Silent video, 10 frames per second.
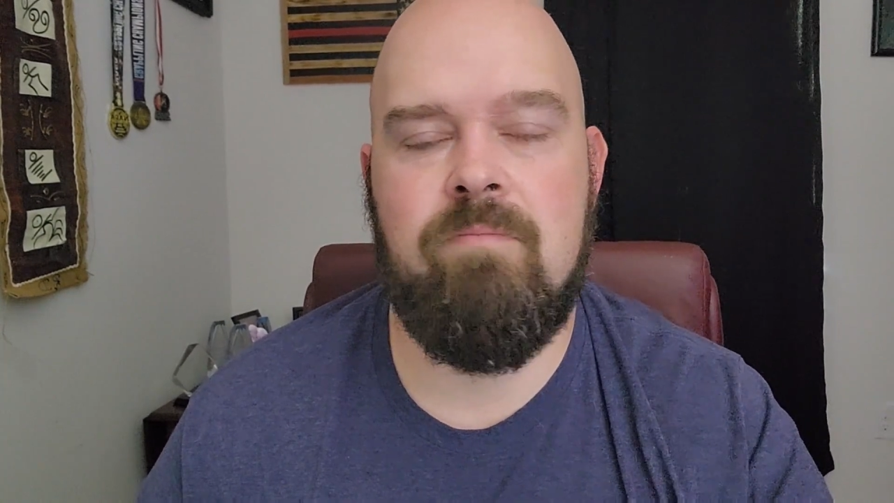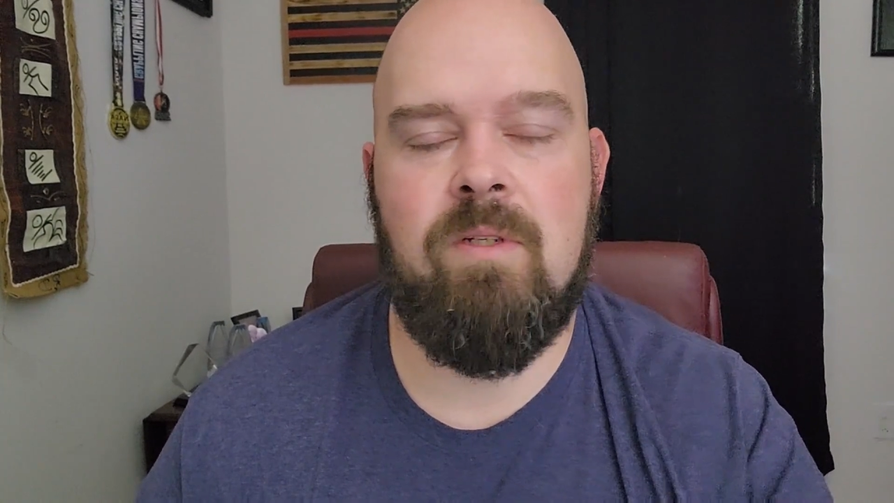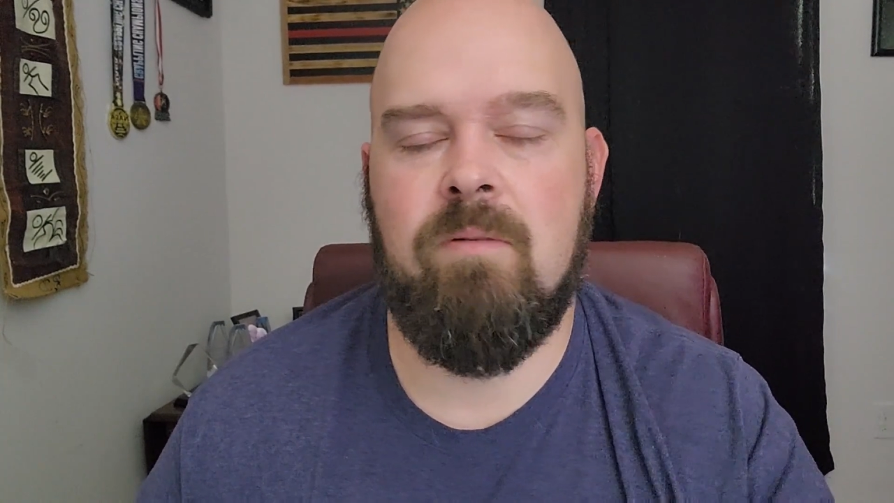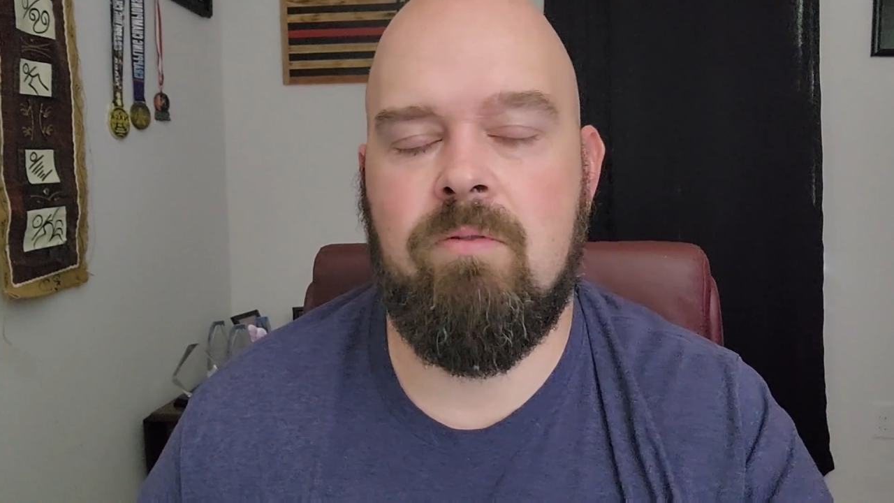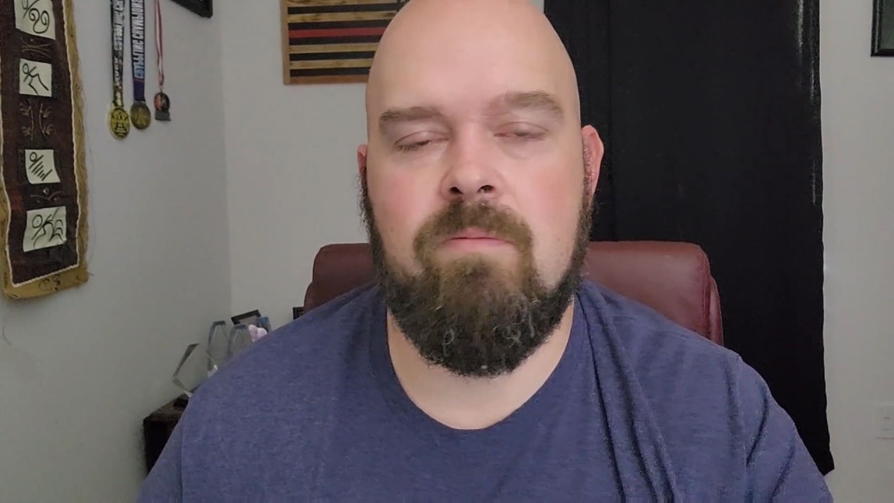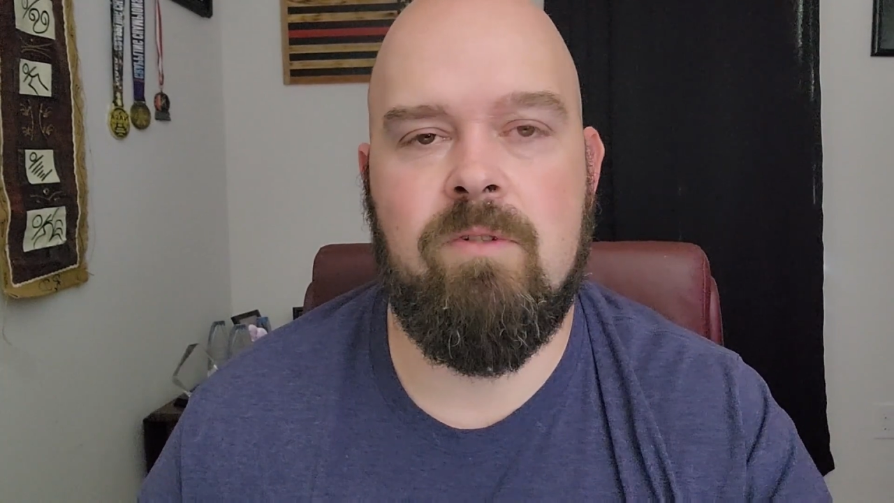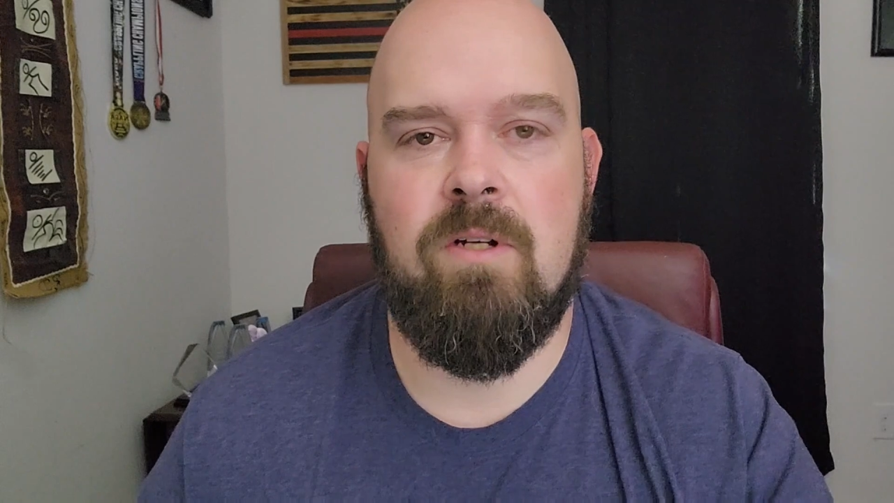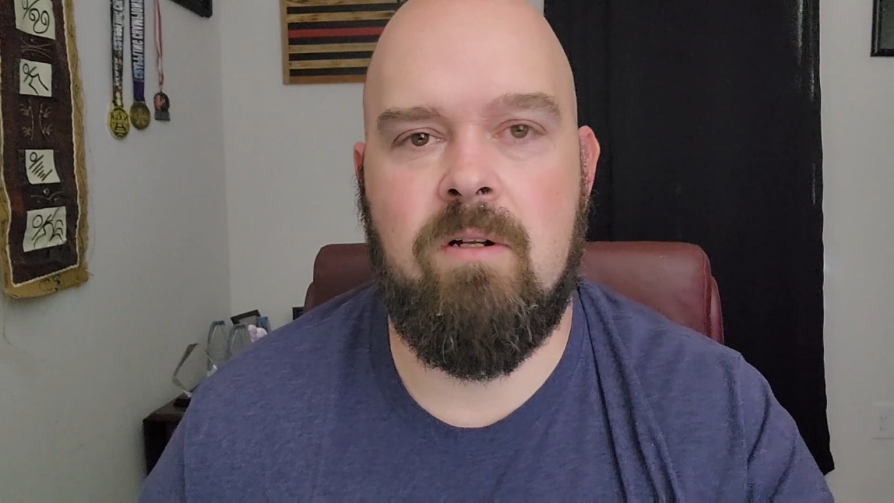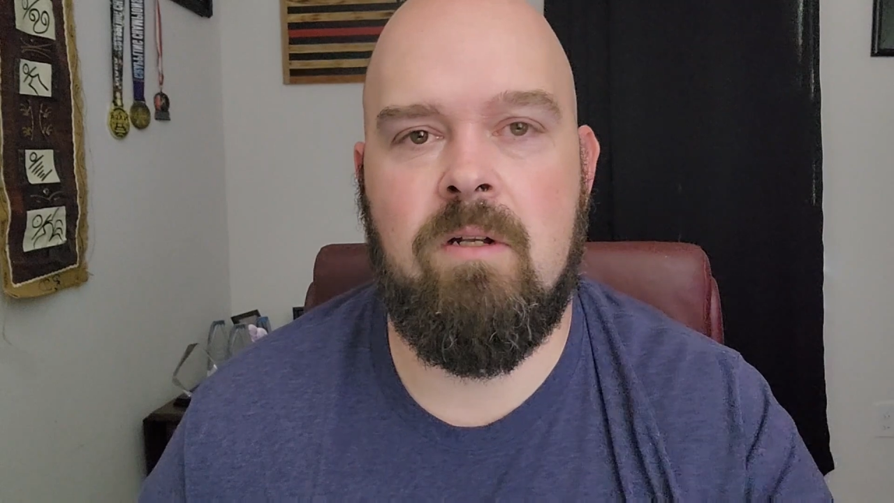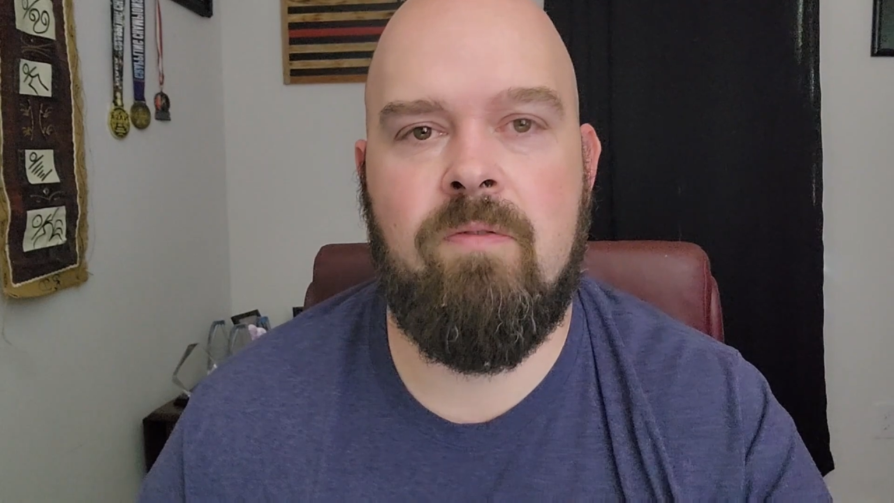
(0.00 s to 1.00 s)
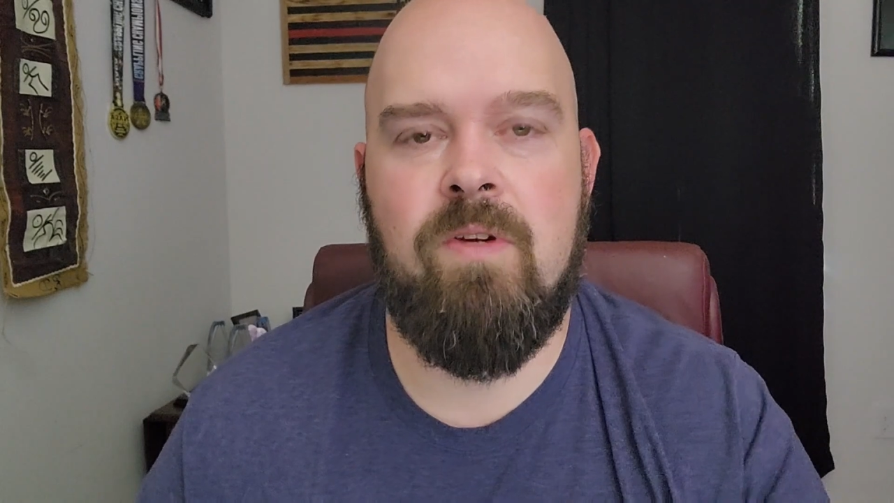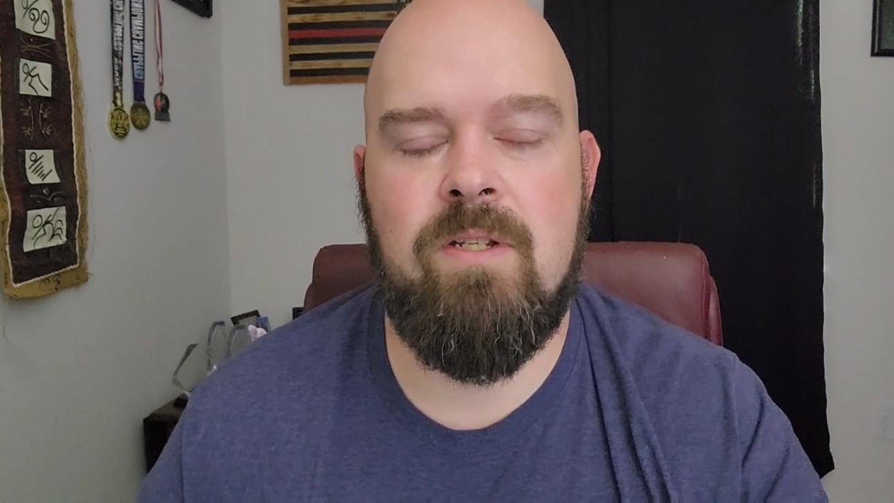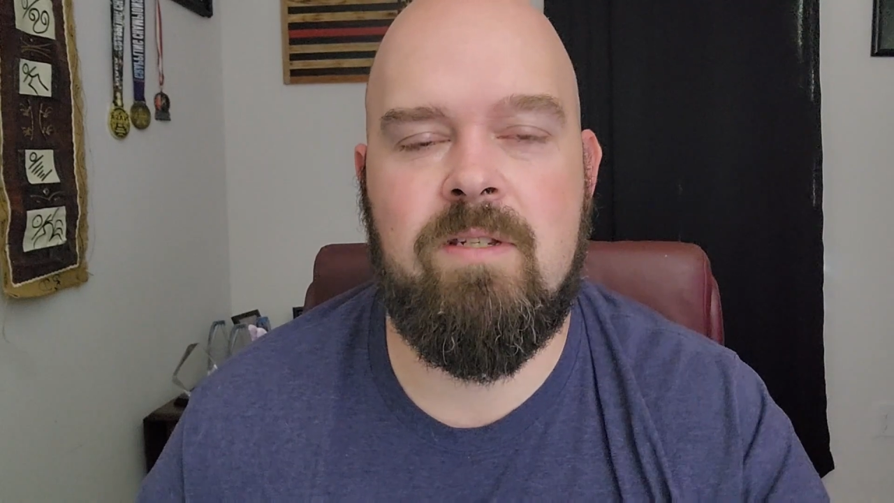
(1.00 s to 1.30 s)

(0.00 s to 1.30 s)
pretty much all of it.